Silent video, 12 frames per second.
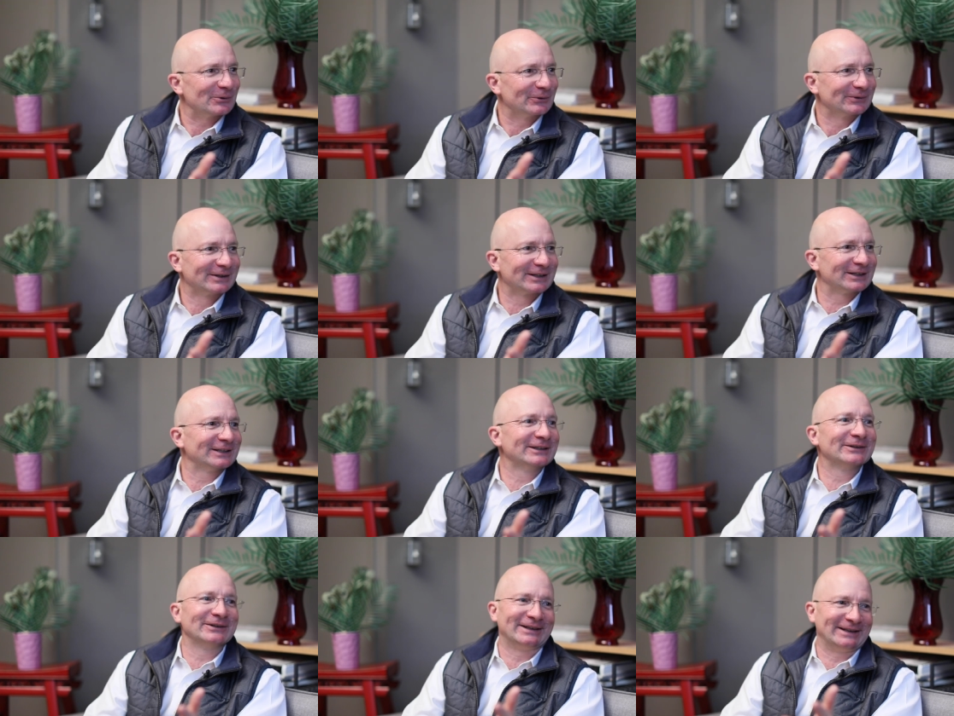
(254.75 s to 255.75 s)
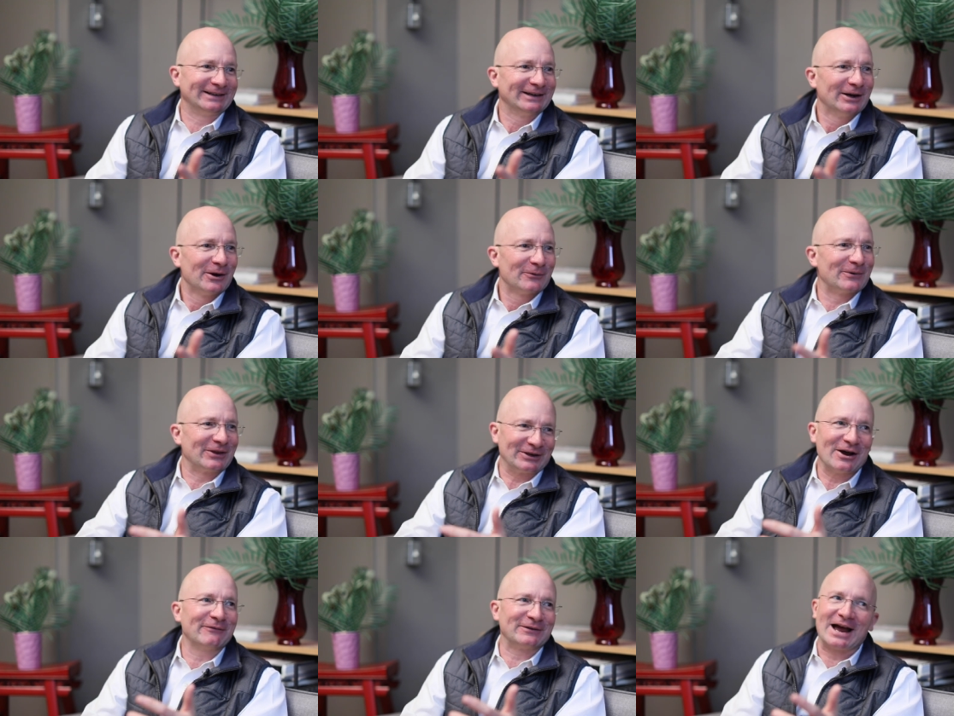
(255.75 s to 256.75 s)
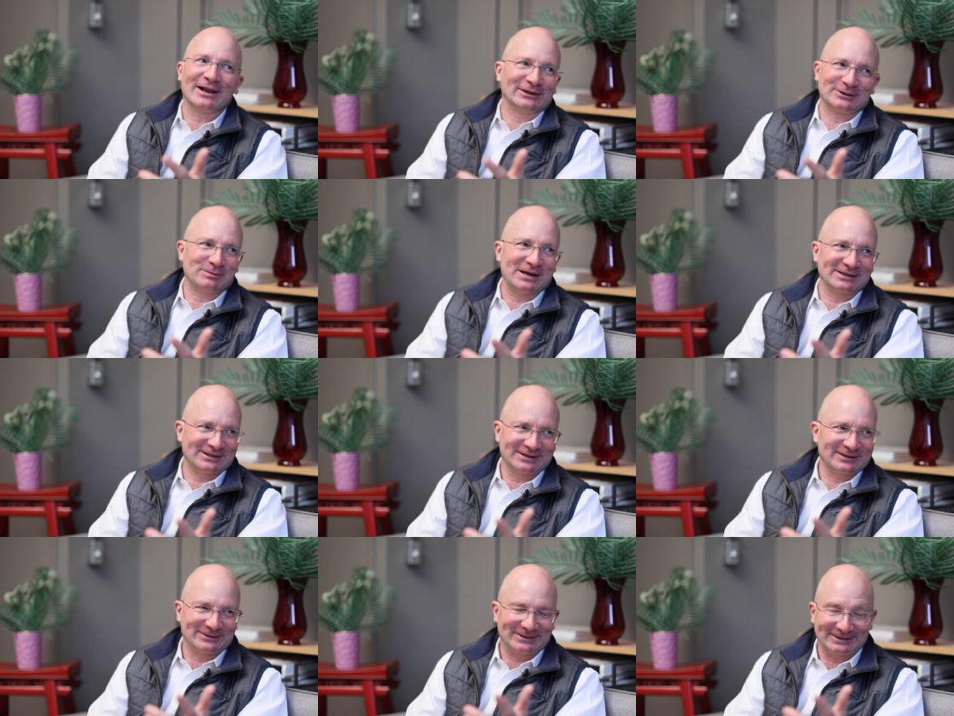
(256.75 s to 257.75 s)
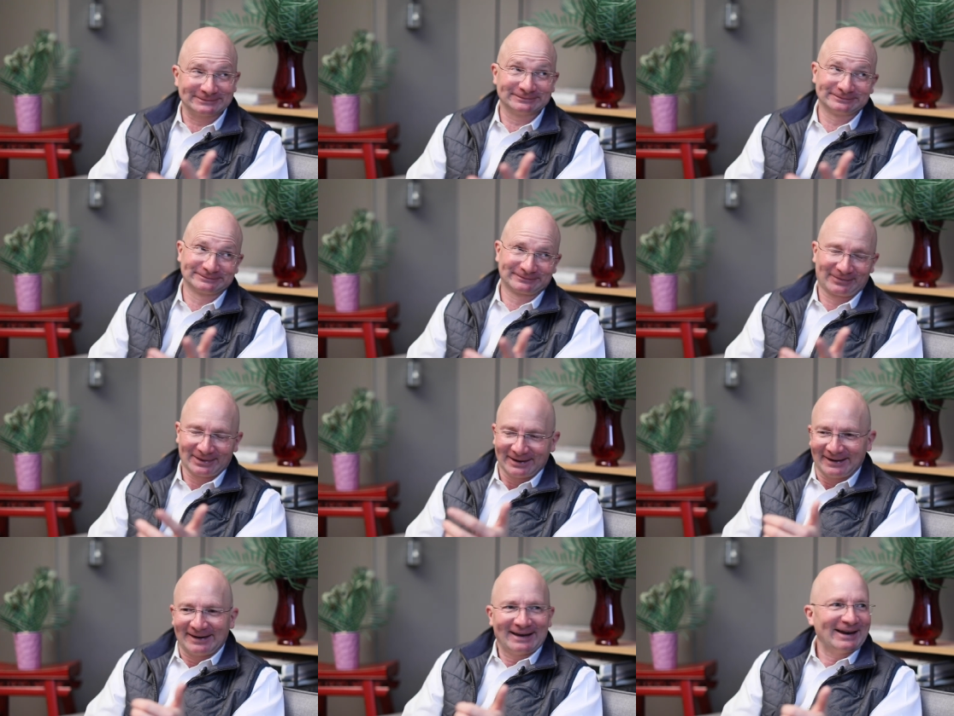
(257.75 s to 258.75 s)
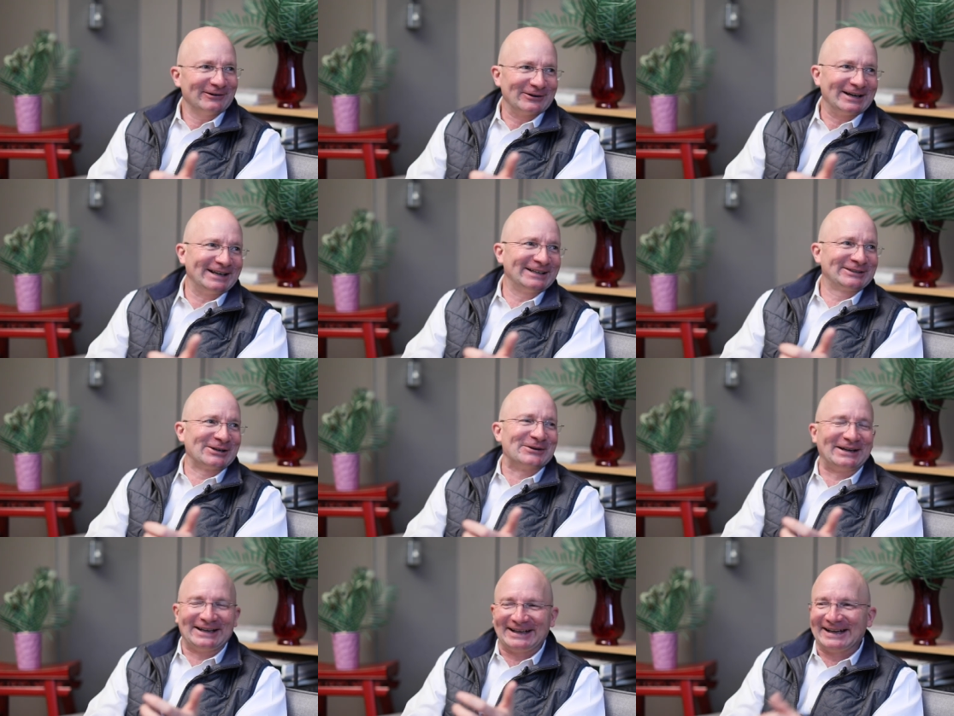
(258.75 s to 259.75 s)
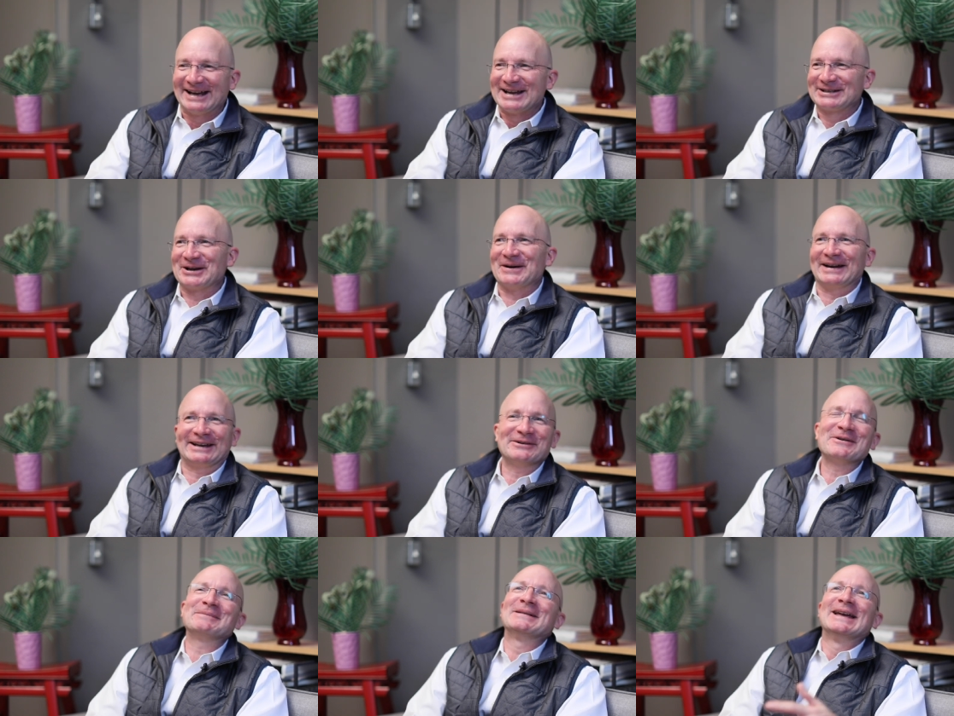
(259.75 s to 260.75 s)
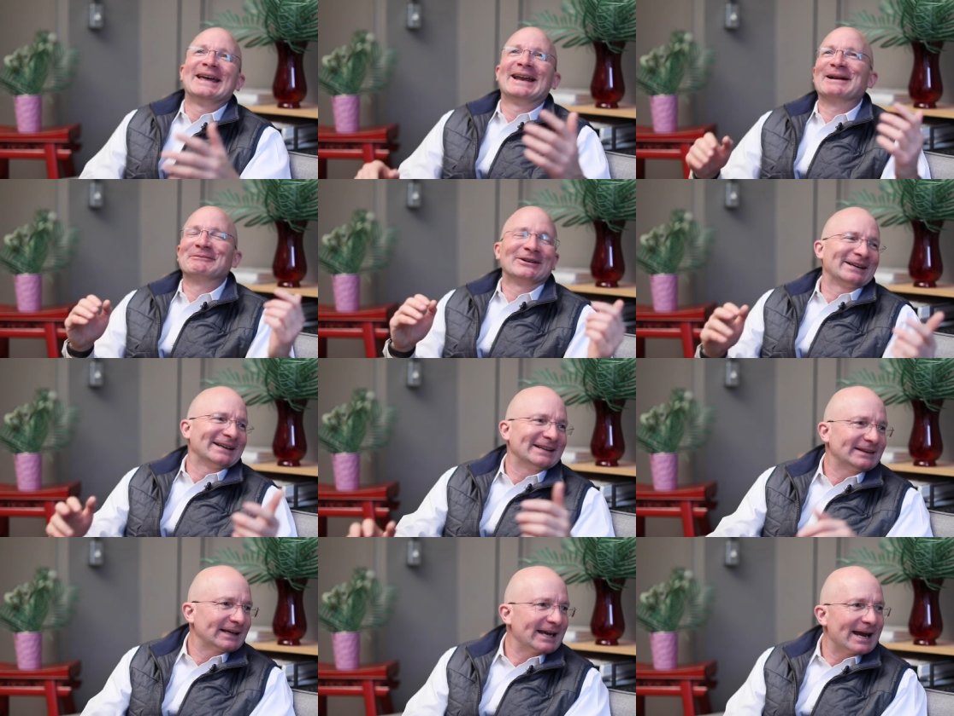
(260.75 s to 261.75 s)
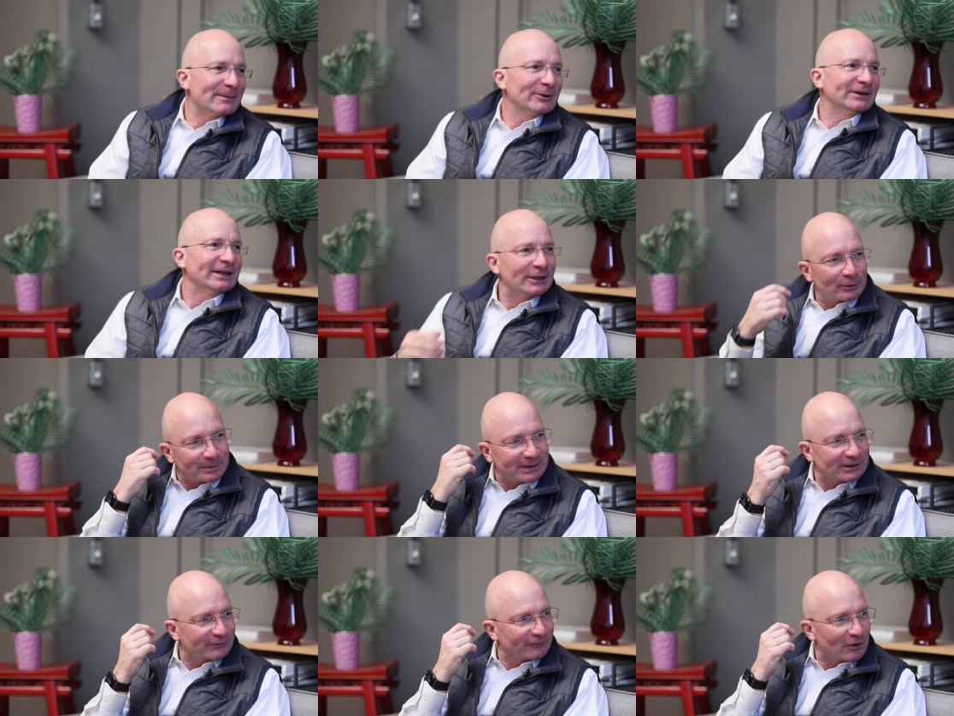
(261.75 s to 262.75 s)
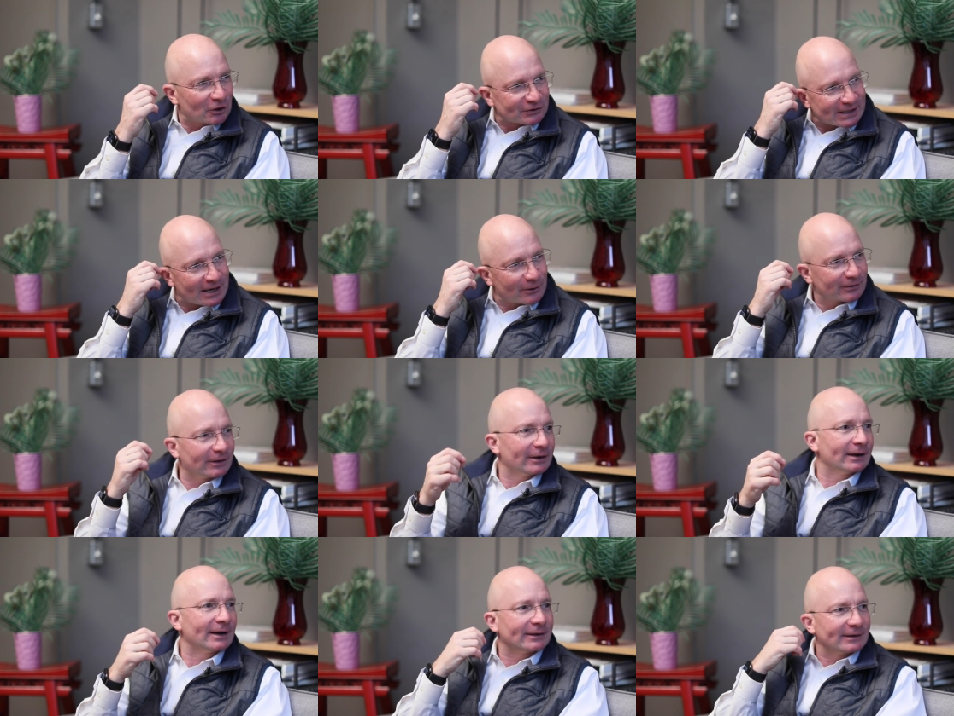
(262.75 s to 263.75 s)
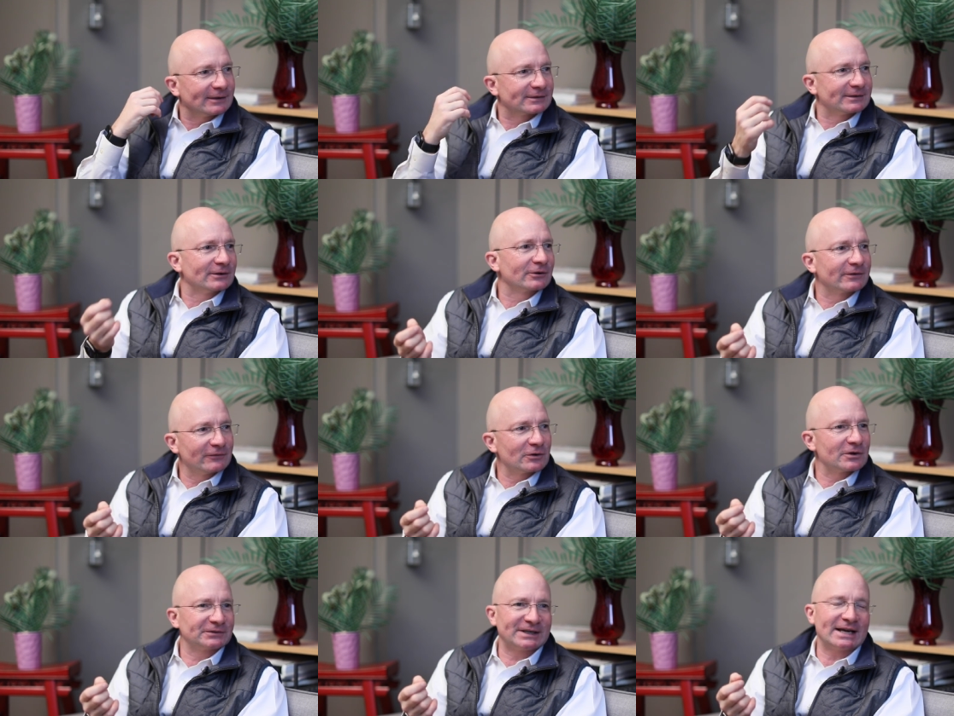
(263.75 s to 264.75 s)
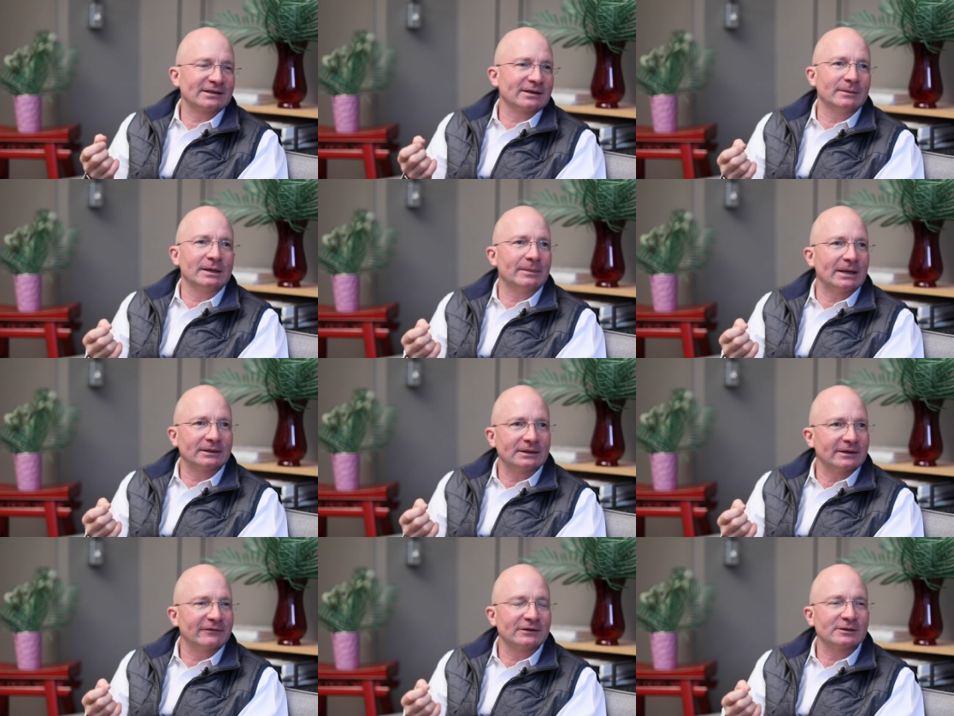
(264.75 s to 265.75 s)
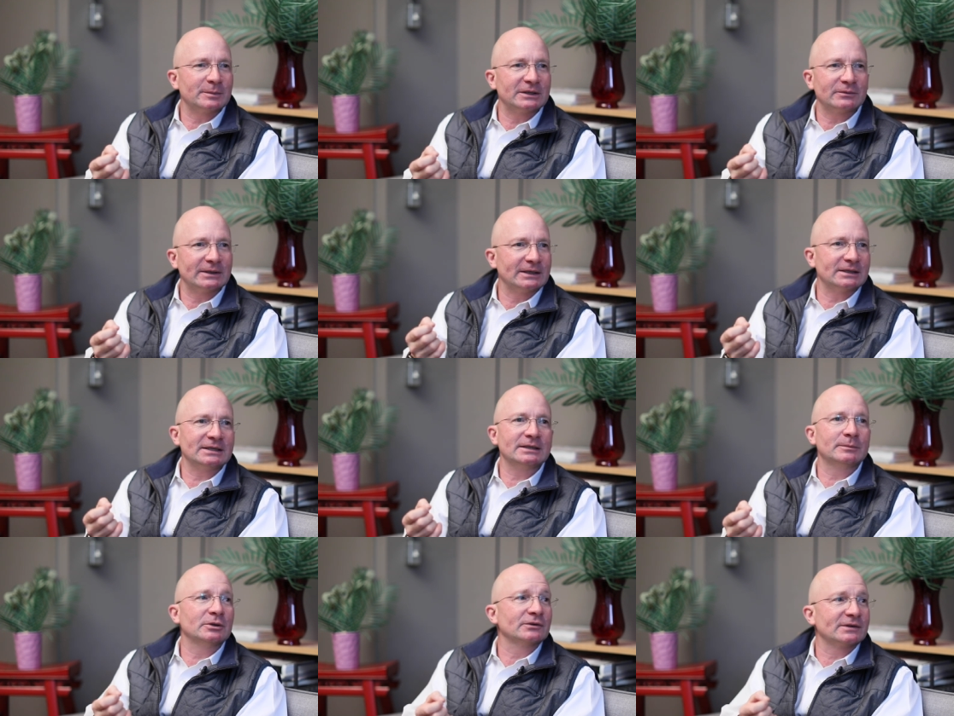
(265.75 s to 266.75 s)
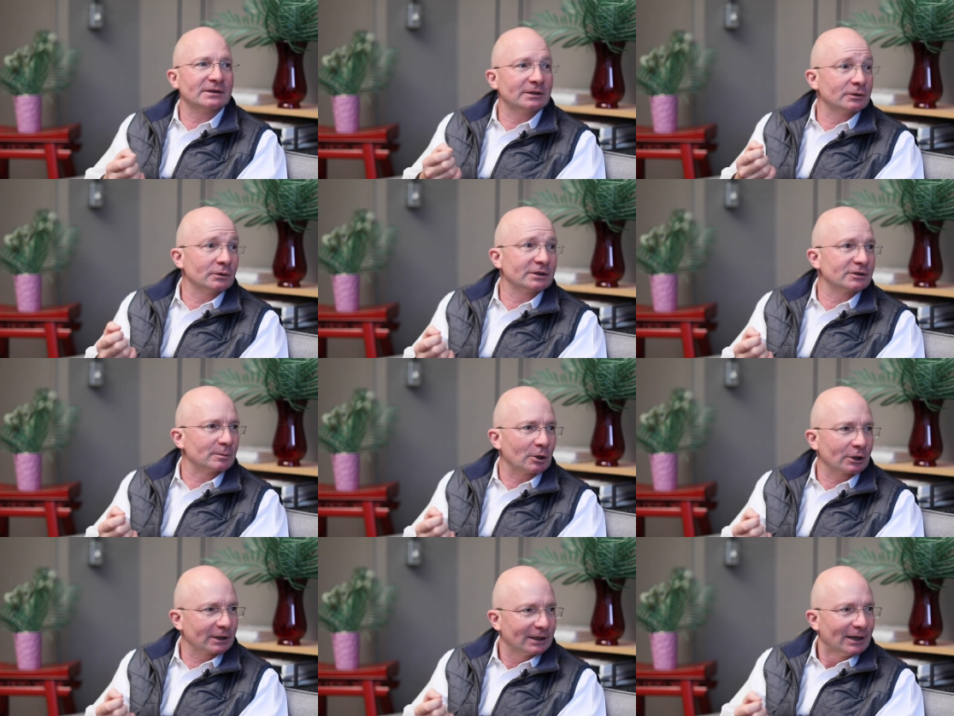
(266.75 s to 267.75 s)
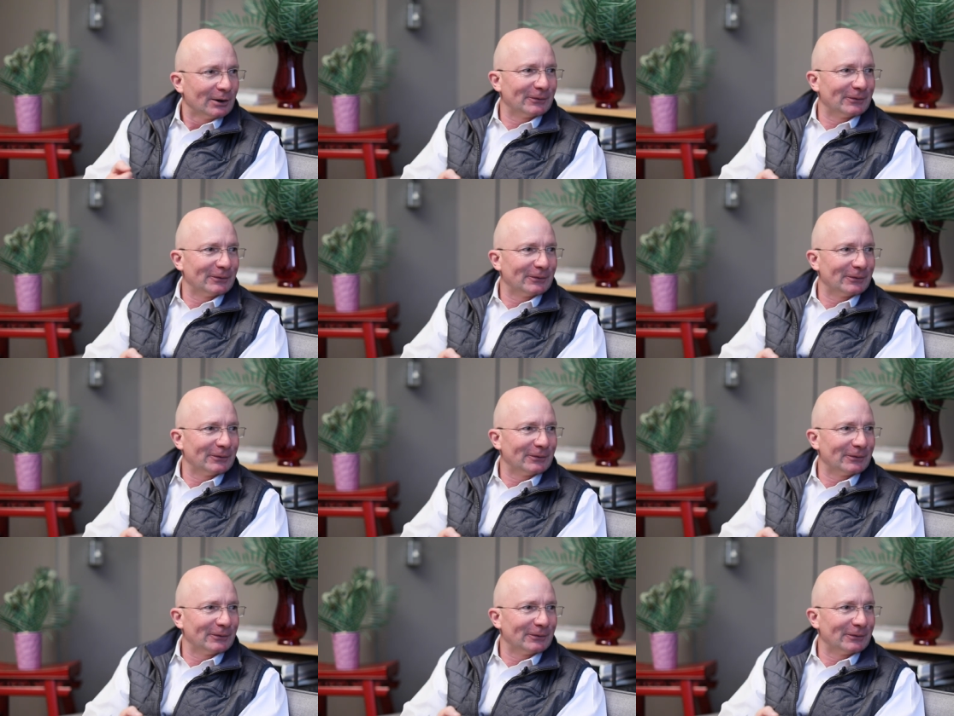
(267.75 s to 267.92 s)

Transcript: old, clearly with enough knowledge base to do it. Right, so he, right. so I go up and I'm looking at the camera and the earpiece falls out, and it, as Neil Cavuto's asking me about the difference between T-bills and the Deutschmark,